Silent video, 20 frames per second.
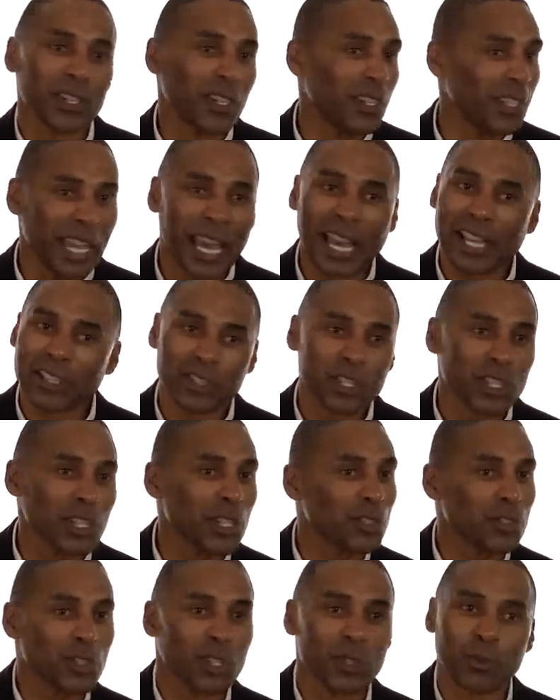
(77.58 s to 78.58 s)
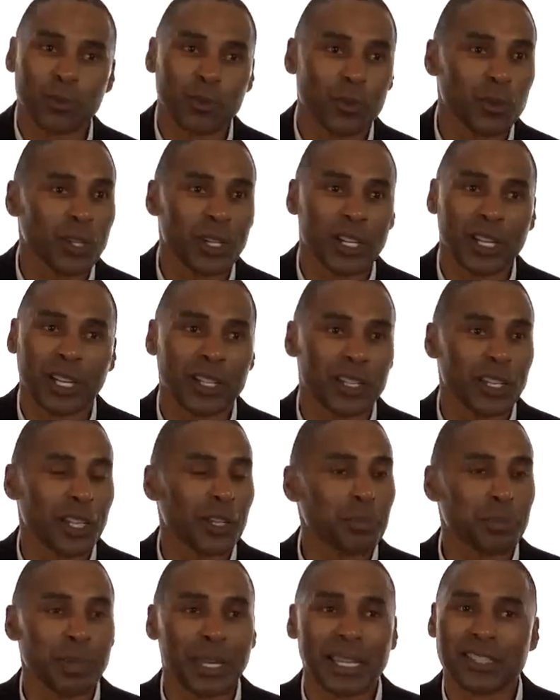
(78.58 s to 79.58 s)
last year he was on uh,
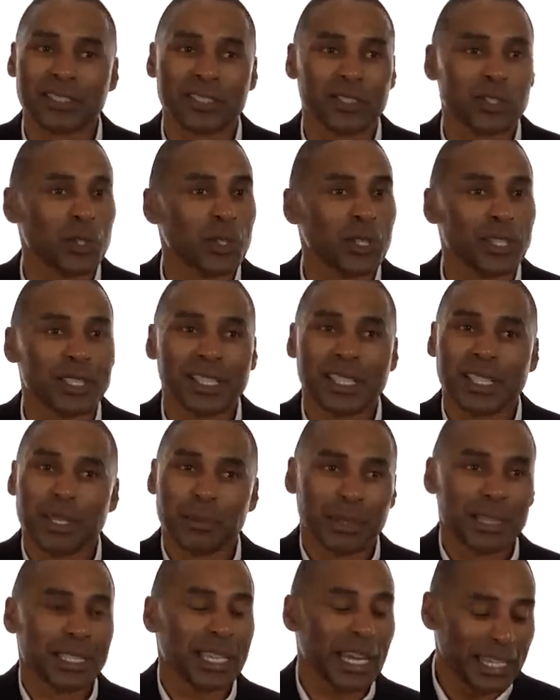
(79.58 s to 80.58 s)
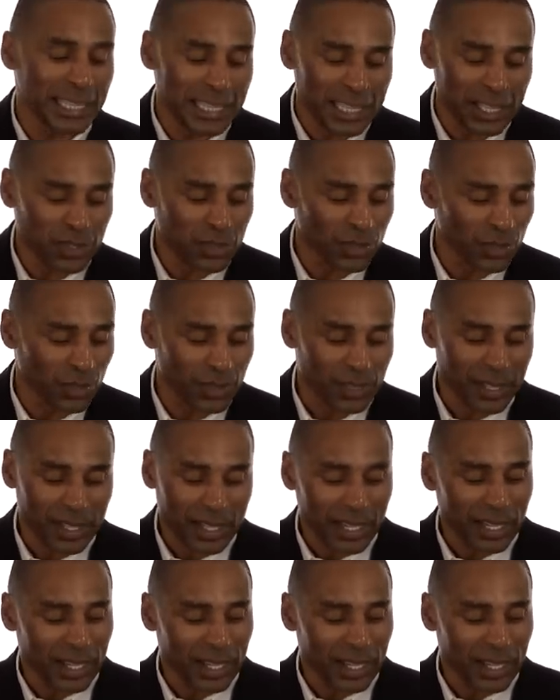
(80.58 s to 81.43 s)
on pace to do it, but he got injured.